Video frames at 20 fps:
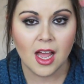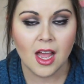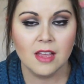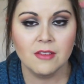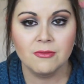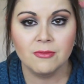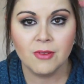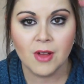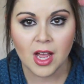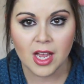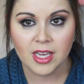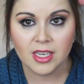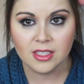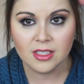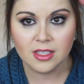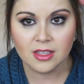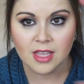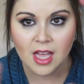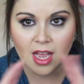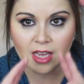I find
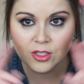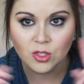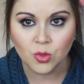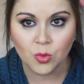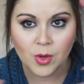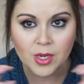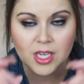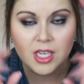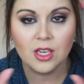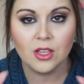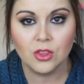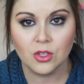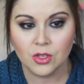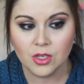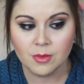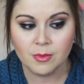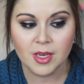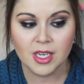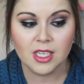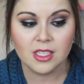that 20 to
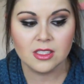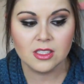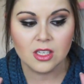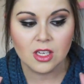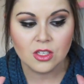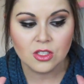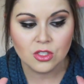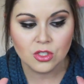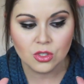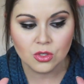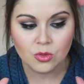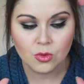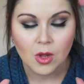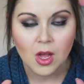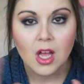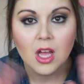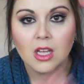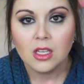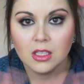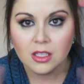30 minutes to
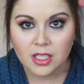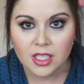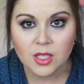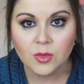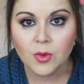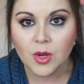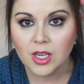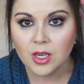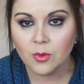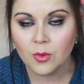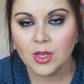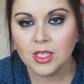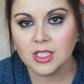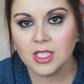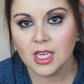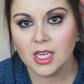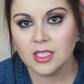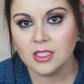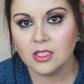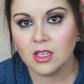clean what it was
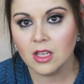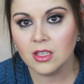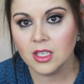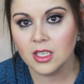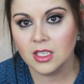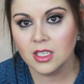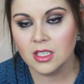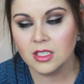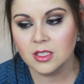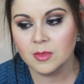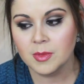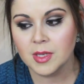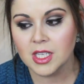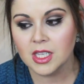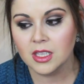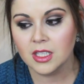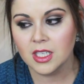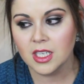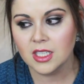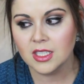that I saw that needed to be
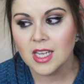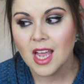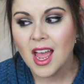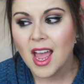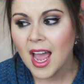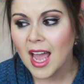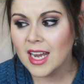cleaned.